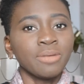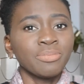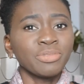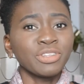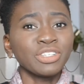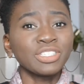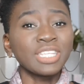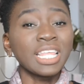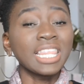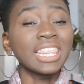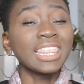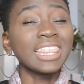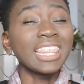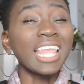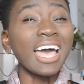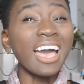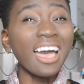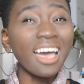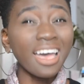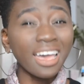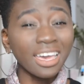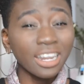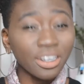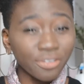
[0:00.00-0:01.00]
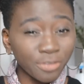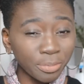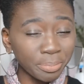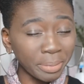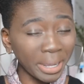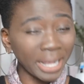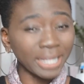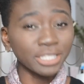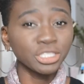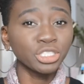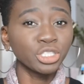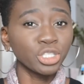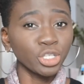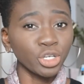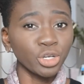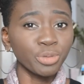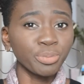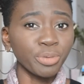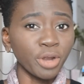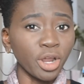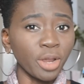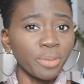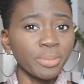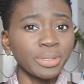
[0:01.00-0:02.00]
There's a lot of bachelor
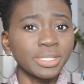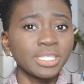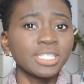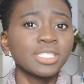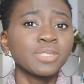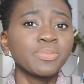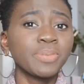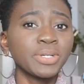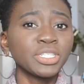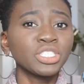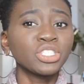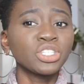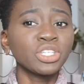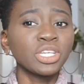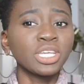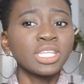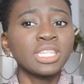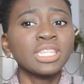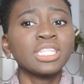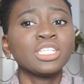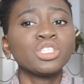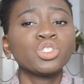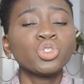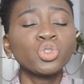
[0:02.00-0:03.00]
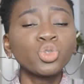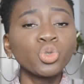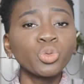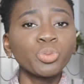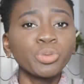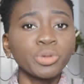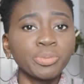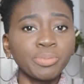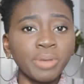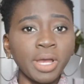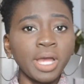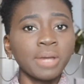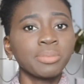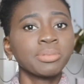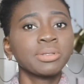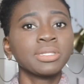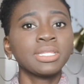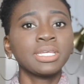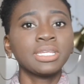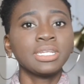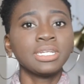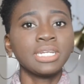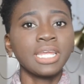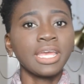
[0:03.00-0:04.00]
apartments, especially in the super
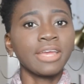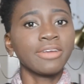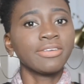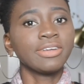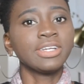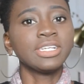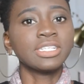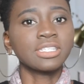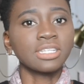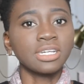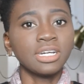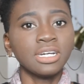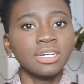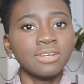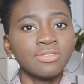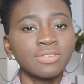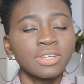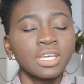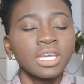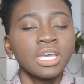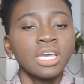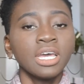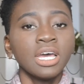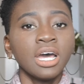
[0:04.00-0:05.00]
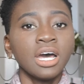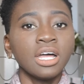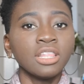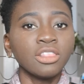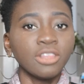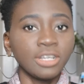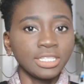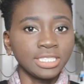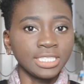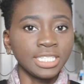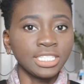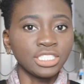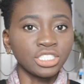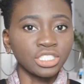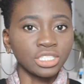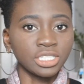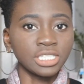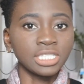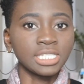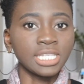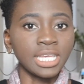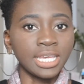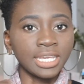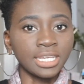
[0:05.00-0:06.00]
populated areas of Los
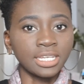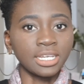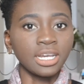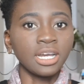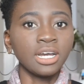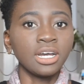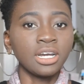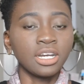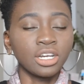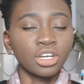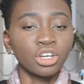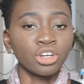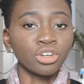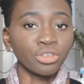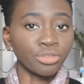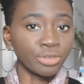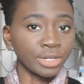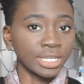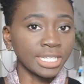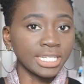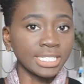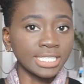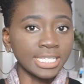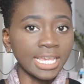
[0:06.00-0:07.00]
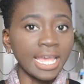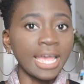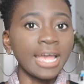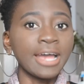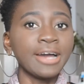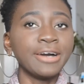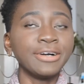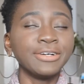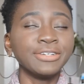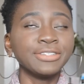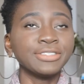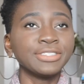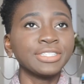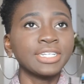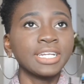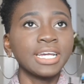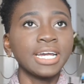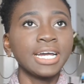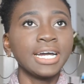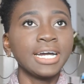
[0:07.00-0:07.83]
Angeles, like Koreatown,